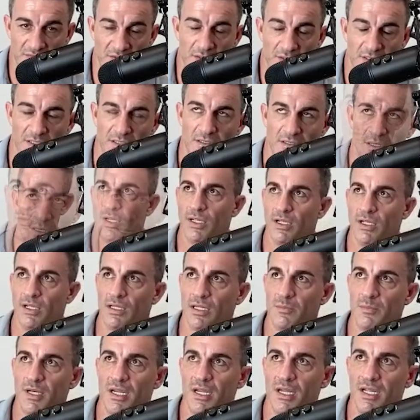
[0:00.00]
We
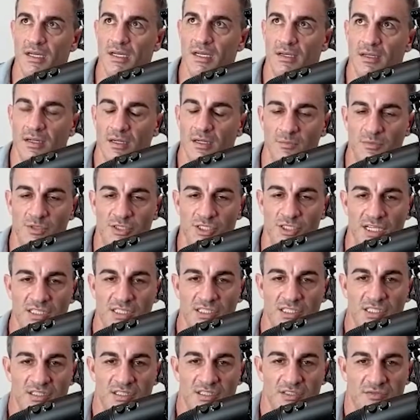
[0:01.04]
eliminate
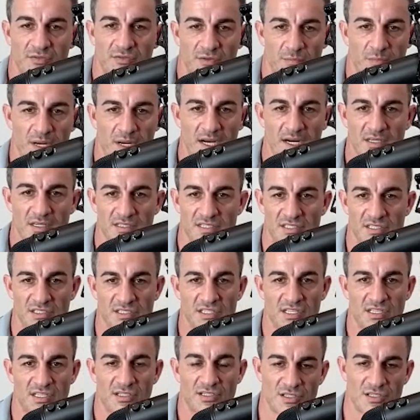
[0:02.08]
objections for buyers and
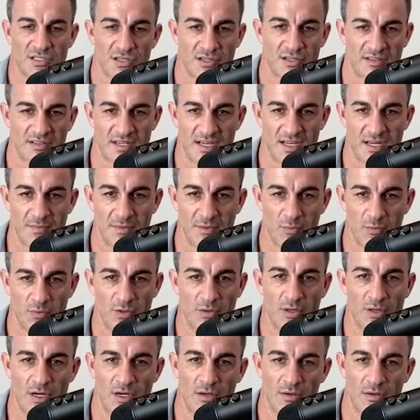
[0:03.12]
sellers all the time, and
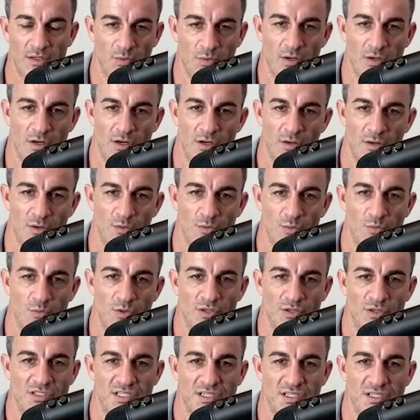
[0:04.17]
we're our own
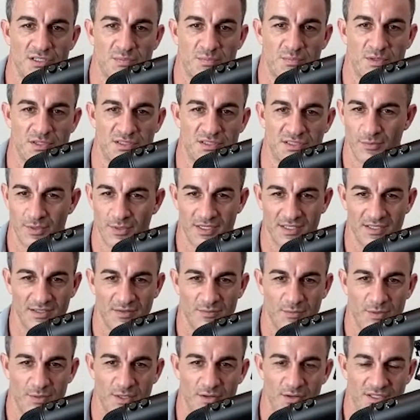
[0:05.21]
worst salesperson.
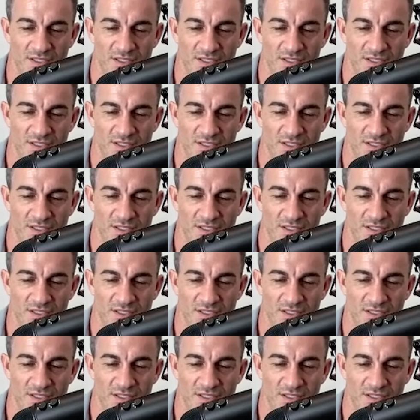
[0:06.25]
We know